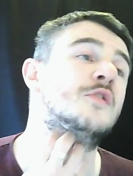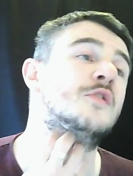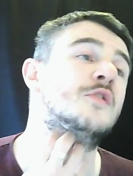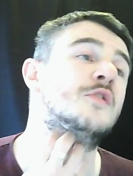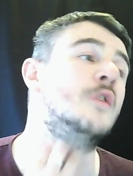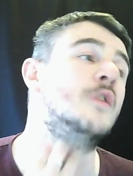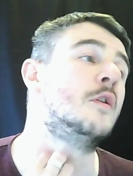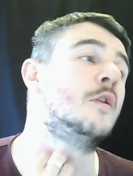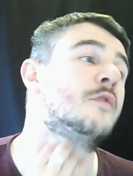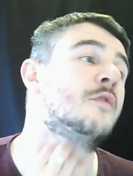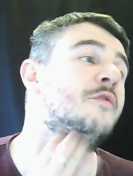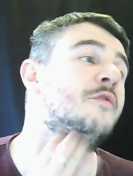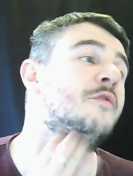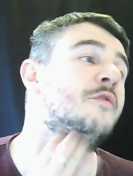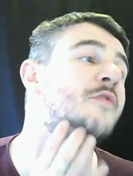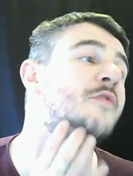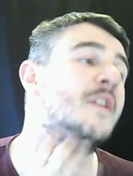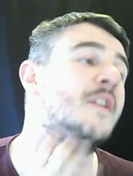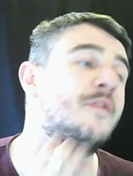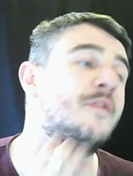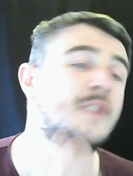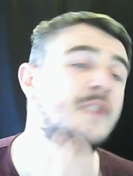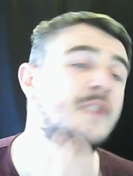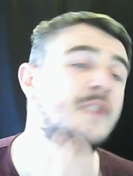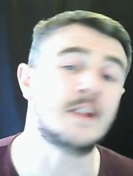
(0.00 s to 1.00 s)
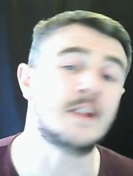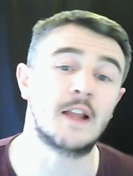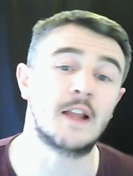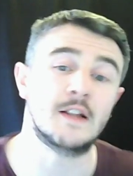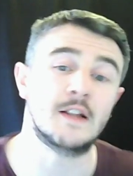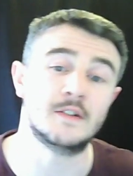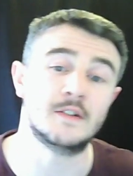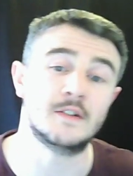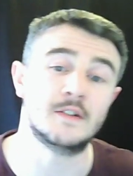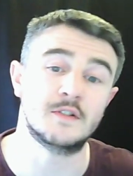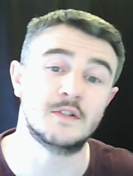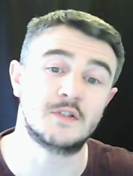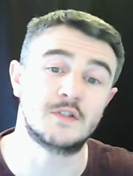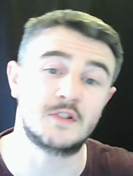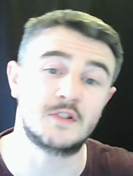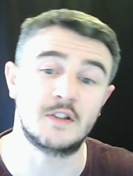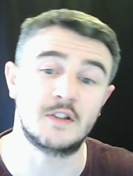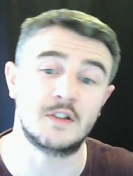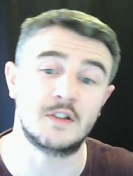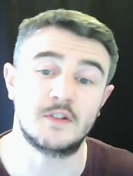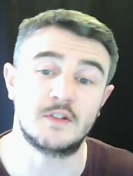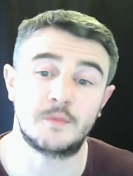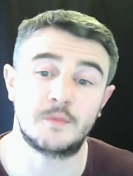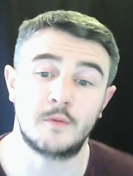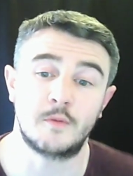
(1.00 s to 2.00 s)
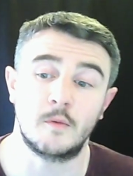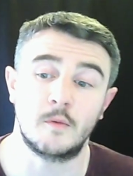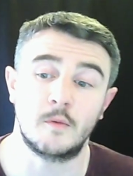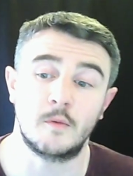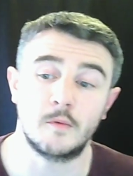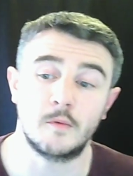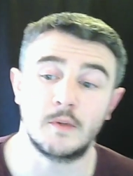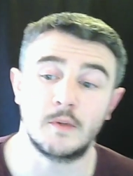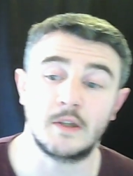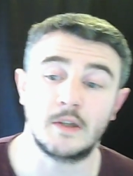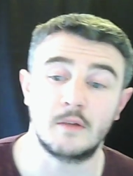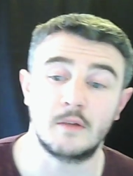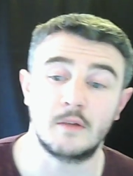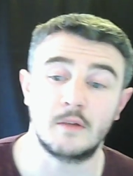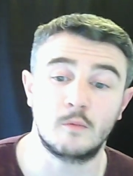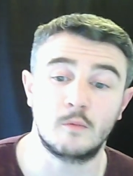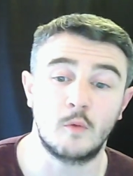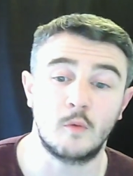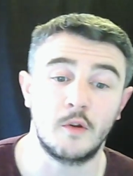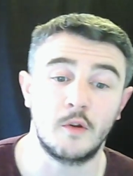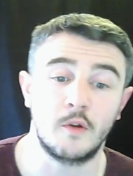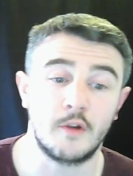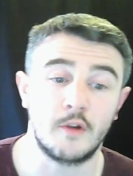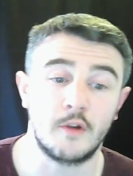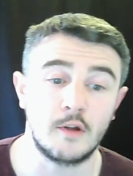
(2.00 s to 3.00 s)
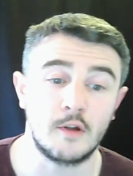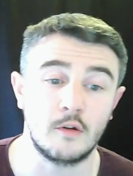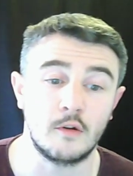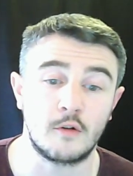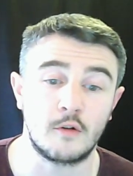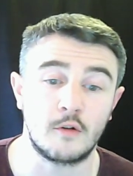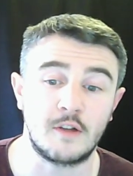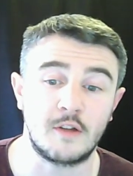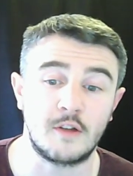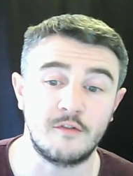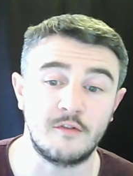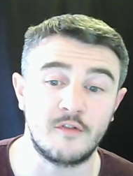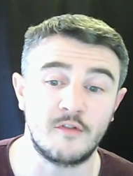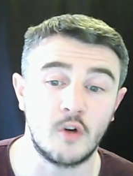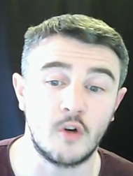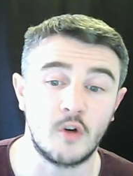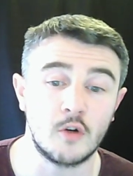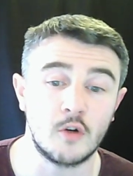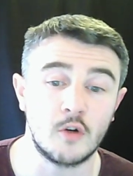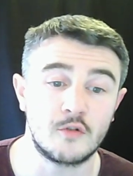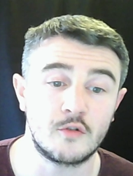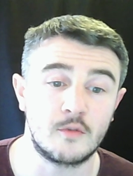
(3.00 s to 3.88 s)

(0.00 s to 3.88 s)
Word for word: So fifty lens is probably one that you're looking for,